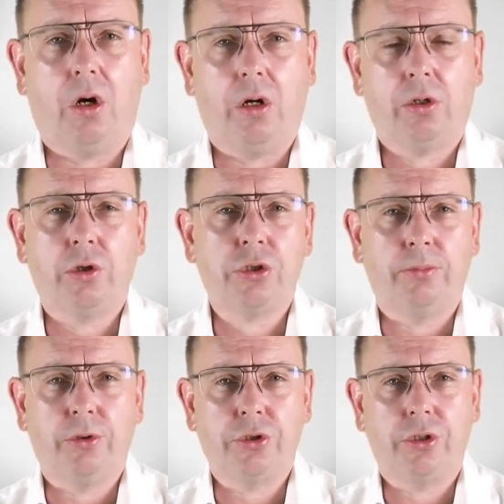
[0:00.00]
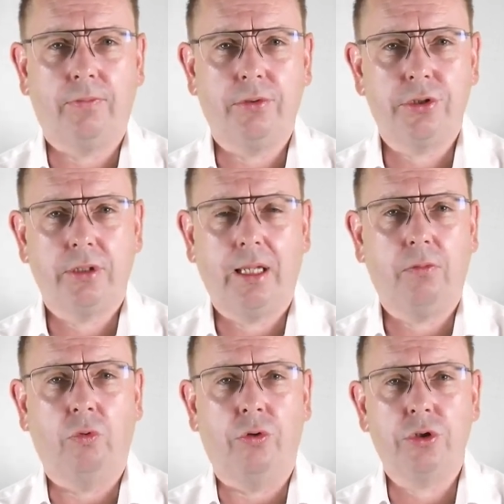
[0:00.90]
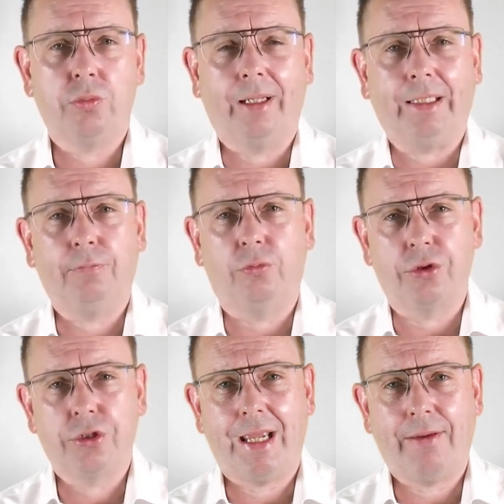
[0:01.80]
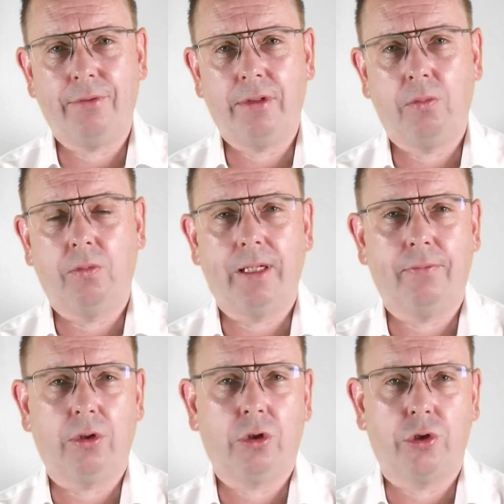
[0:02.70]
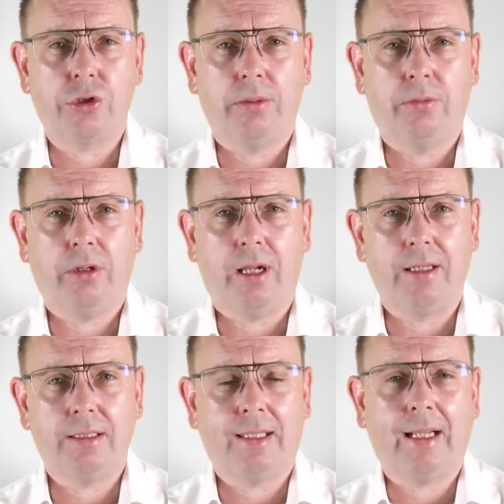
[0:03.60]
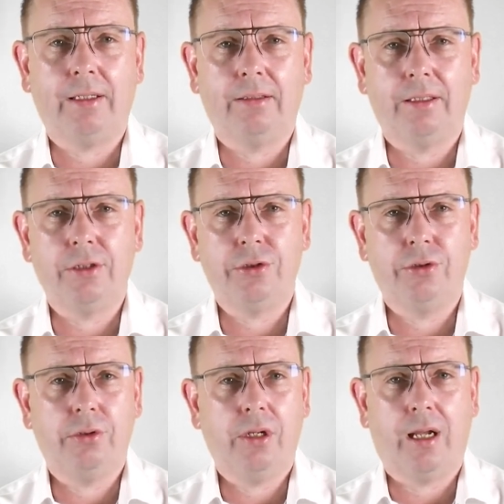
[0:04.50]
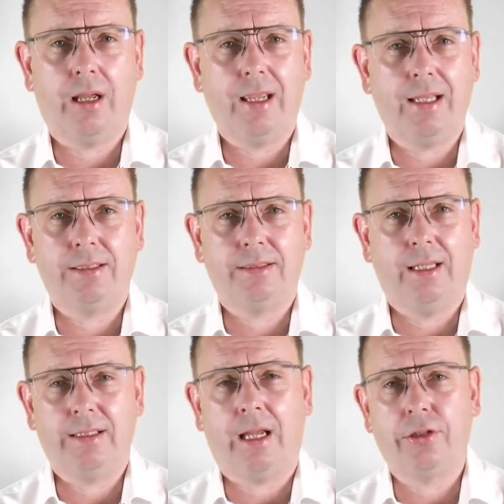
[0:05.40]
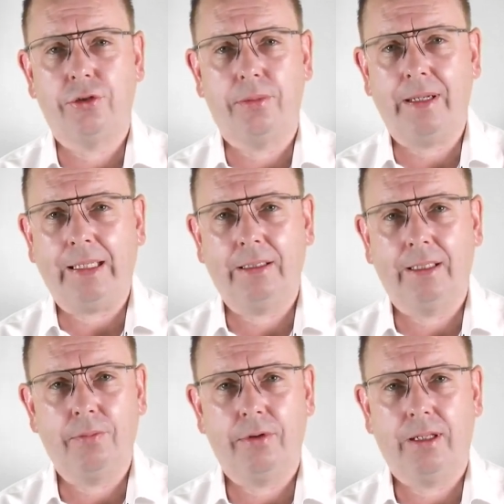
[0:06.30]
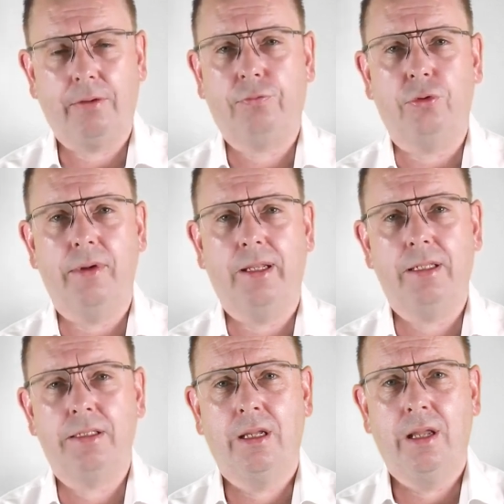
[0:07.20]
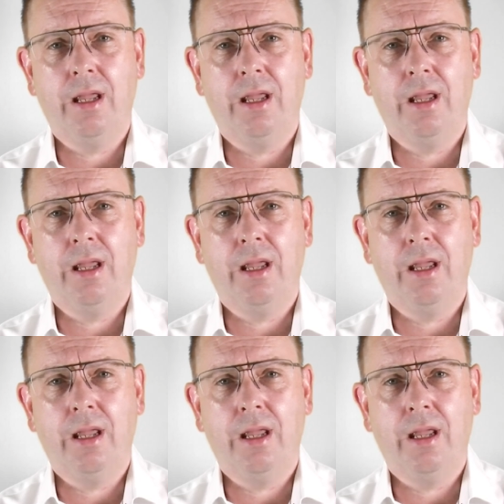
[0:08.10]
Our customer service runs 24/7. Whenever a customer has a technical issue, it's answered immediately within a few minutes.